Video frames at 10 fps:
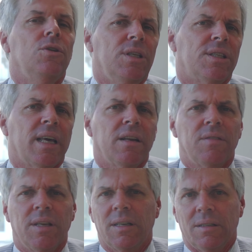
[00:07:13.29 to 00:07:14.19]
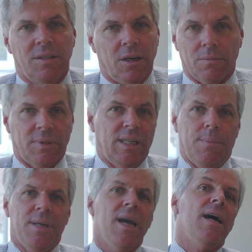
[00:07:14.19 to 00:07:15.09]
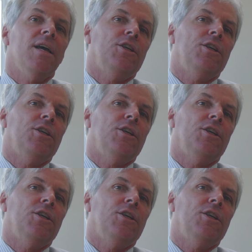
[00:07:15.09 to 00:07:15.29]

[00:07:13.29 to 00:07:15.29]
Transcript: instead of the CPI,